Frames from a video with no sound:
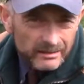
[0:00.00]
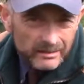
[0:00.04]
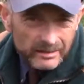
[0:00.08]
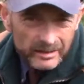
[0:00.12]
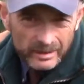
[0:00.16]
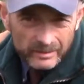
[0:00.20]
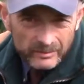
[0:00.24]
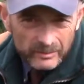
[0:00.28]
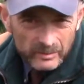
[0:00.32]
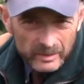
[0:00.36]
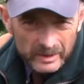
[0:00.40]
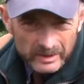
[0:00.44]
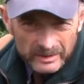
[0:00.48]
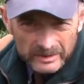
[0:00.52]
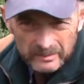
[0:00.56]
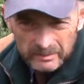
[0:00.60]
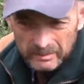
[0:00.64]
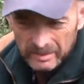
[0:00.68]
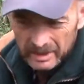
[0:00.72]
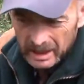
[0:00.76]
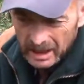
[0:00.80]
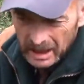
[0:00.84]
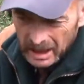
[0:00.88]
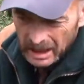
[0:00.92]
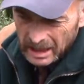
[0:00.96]
that was
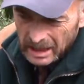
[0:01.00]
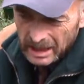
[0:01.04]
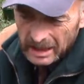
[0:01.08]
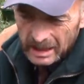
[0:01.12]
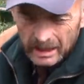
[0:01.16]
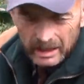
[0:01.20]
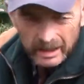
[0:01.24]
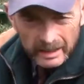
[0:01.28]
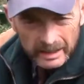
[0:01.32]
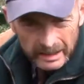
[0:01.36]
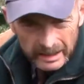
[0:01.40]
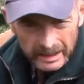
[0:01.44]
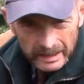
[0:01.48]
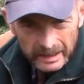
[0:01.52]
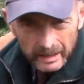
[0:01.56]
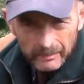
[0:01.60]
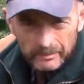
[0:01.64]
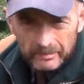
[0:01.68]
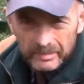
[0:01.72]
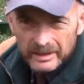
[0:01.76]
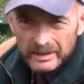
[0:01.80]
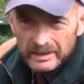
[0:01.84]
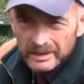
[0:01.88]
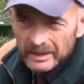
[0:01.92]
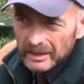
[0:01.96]
being cleaned
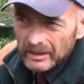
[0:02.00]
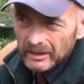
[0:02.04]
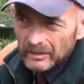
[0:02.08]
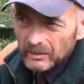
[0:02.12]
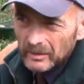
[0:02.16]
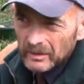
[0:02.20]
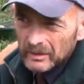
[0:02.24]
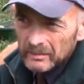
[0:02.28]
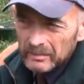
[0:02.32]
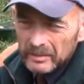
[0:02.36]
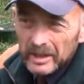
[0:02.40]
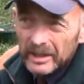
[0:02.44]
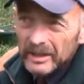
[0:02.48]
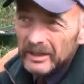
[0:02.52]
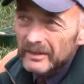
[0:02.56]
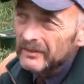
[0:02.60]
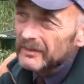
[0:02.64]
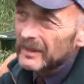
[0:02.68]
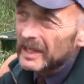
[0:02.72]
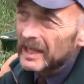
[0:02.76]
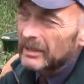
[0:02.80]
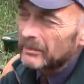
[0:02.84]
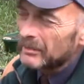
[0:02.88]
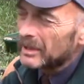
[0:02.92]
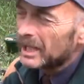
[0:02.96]
up and dealt with by the
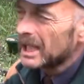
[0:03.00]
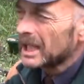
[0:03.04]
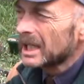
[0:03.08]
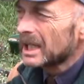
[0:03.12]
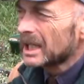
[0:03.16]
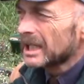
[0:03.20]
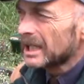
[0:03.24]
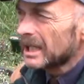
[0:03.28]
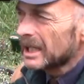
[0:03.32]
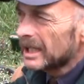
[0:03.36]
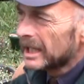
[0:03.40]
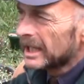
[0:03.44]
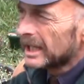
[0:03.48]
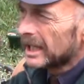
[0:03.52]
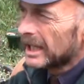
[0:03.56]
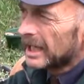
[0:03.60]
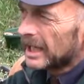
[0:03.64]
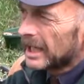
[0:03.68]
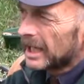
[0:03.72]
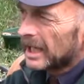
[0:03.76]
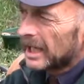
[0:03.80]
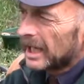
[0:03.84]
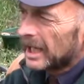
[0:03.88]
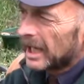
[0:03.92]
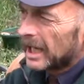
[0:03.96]
family.
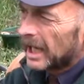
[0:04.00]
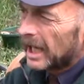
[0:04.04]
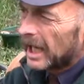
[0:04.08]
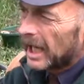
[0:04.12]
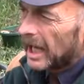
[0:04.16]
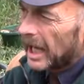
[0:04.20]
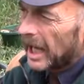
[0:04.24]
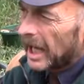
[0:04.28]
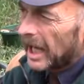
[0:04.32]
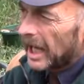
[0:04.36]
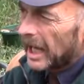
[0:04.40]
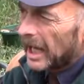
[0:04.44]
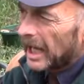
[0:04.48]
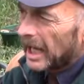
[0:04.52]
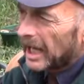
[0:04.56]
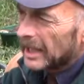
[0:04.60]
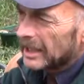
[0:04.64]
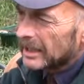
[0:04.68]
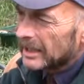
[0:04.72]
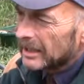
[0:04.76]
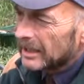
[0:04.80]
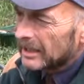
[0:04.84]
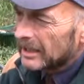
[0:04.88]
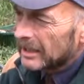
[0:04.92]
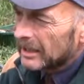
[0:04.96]

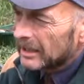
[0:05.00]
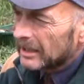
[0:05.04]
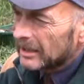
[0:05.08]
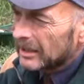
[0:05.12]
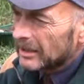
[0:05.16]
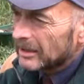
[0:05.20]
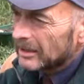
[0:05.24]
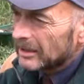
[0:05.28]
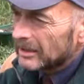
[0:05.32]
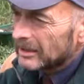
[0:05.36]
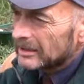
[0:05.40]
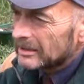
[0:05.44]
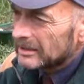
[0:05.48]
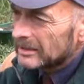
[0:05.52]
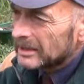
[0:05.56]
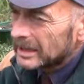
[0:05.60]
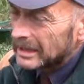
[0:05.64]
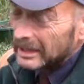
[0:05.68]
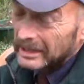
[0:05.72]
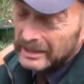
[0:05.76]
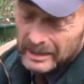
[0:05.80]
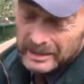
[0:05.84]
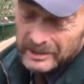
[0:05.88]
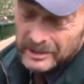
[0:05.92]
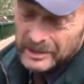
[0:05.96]
And uh,
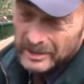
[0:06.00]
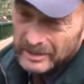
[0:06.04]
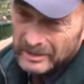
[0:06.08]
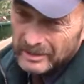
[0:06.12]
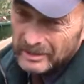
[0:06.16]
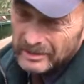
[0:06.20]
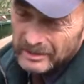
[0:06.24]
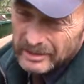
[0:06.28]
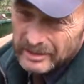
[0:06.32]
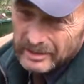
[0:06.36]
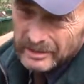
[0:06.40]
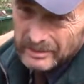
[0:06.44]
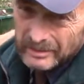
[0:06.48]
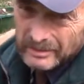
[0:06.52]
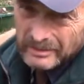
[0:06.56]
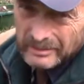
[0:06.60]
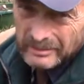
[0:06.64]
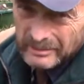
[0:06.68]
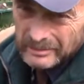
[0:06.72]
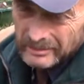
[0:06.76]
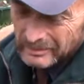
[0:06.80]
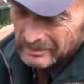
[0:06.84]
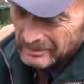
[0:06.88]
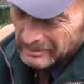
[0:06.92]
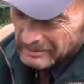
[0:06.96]
in addition
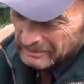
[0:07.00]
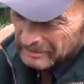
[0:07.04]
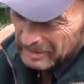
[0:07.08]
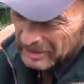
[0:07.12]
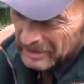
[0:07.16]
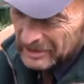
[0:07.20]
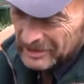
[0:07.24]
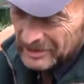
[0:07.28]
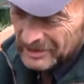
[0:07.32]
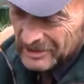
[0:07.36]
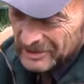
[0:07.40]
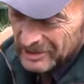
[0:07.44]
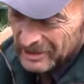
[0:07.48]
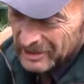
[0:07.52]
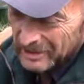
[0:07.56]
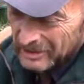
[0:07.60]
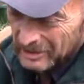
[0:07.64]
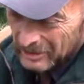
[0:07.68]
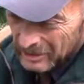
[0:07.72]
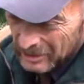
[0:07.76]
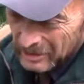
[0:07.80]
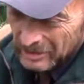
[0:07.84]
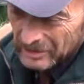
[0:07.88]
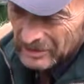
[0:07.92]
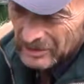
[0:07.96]
to purchasing
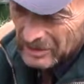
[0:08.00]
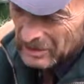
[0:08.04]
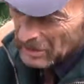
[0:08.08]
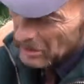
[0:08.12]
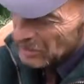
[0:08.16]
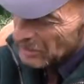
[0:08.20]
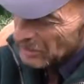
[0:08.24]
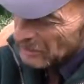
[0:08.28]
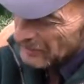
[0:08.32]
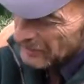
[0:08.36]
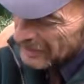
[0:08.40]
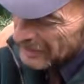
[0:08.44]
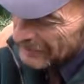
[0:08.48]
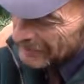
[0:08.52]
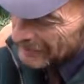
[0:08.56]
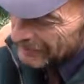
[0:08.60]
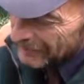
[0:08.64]
the cook stove,